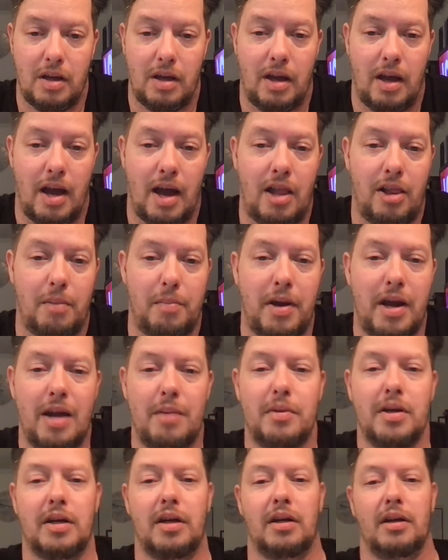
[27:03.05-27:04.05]

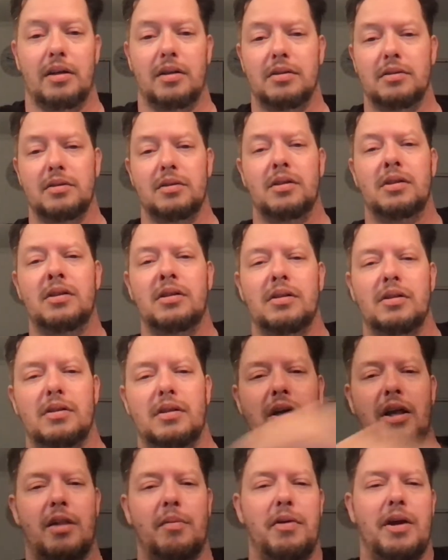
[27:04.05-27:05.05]
Alabama.
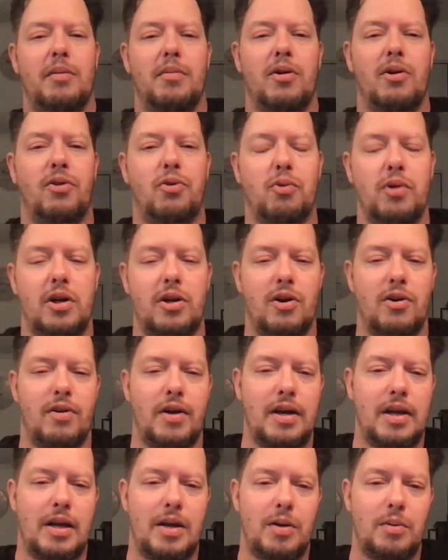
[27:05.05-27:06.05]
Alabama are 3-0 right
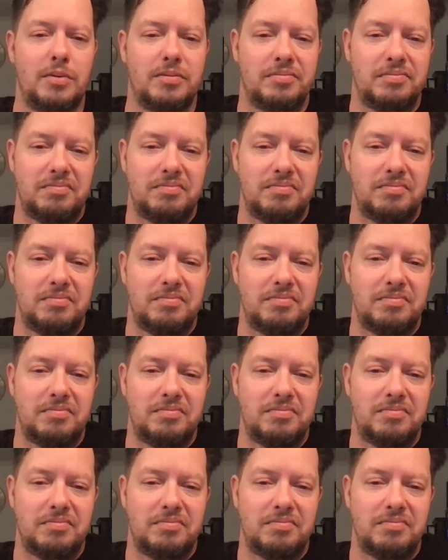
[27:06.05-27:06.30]
now.